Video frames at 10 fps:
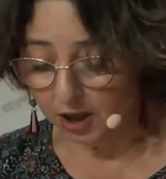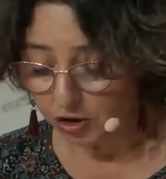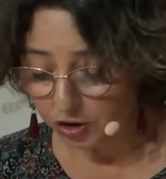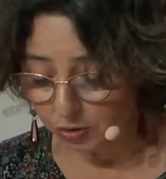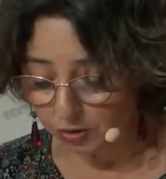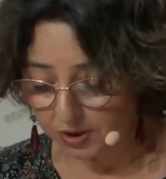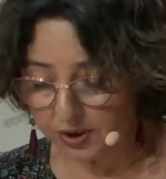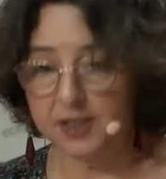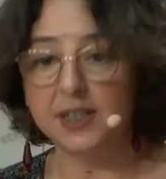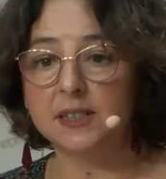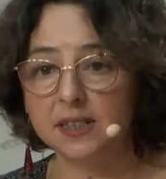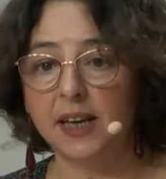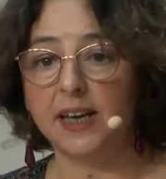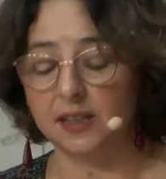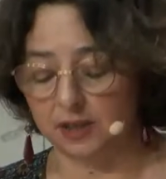choose the
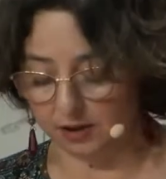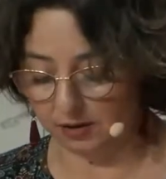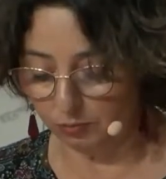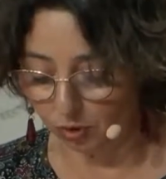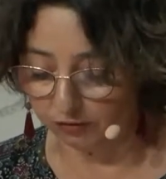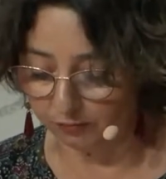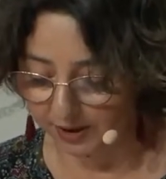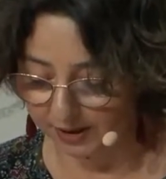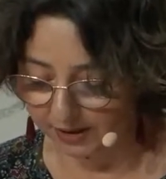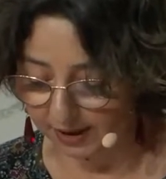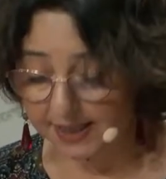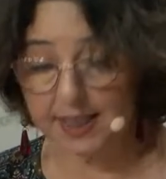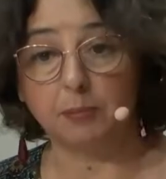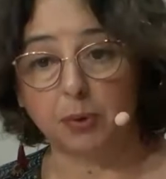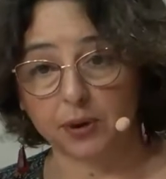68 movement at
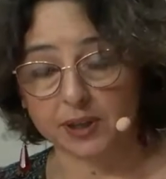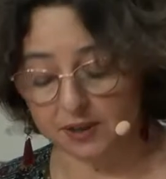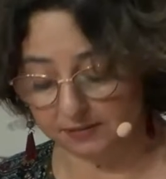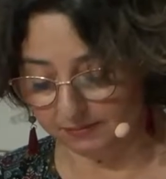some point.